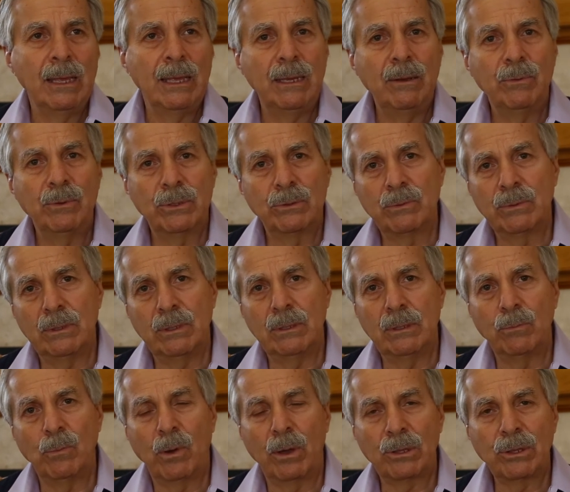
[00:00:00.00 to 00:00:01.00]
He was
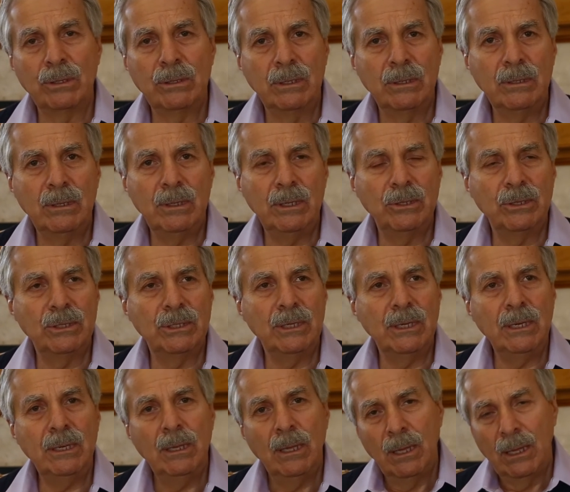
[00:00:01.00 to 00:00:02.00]
in Washington,
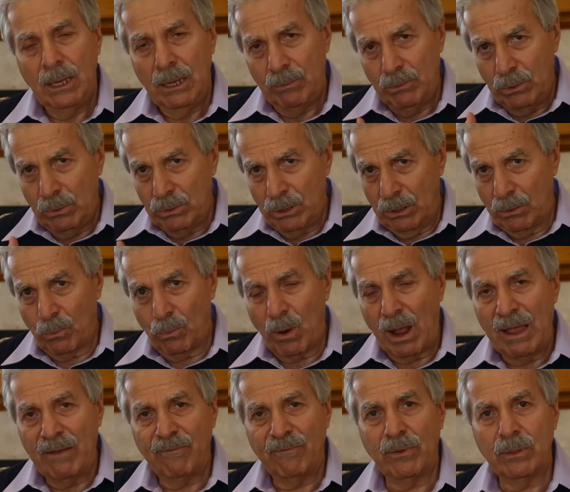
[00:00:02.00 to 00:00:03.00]
D.C. He was using a
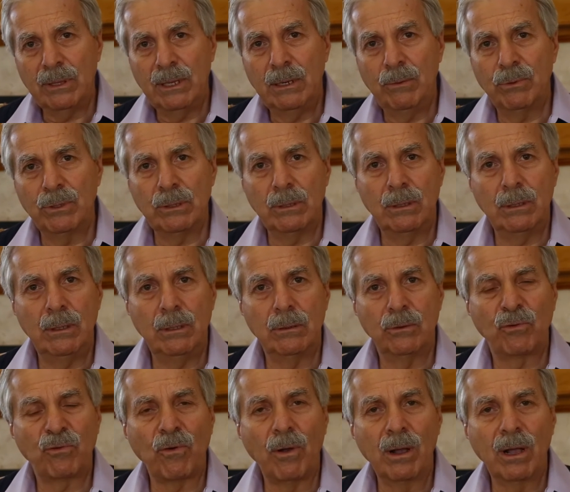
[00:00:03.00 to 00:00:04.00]
rifle and he was in the
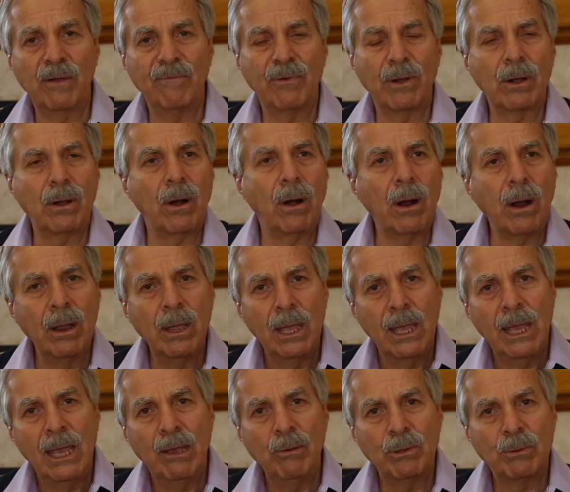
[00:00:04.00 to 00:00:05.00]
trunk of a car.
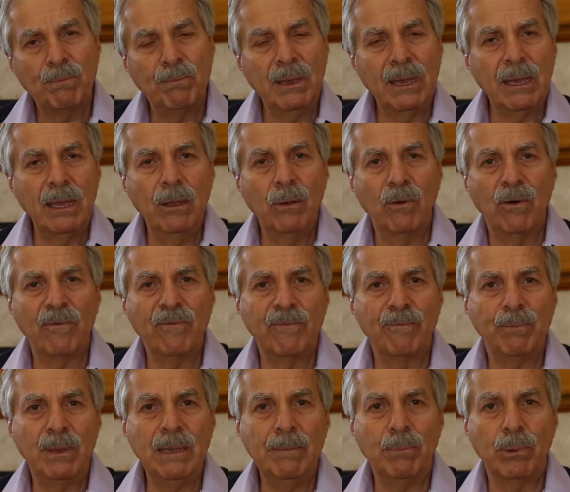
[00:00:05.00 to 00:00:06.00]
He was picking
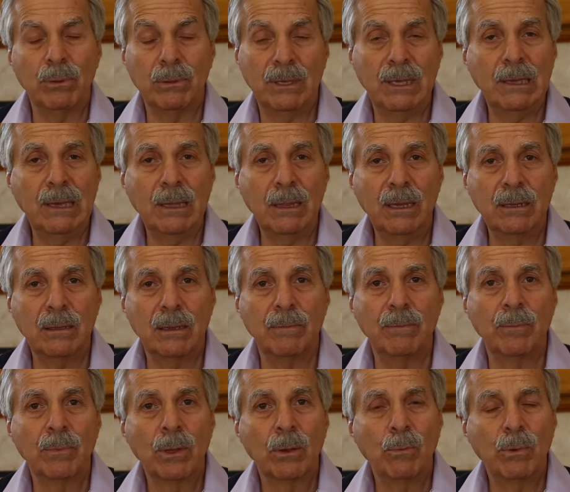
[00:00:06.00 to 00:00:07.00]
off people, killing them
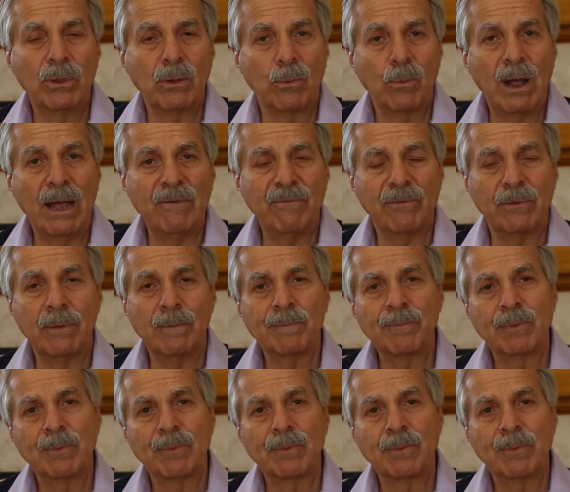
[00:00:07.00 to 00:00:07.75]
with a rifle.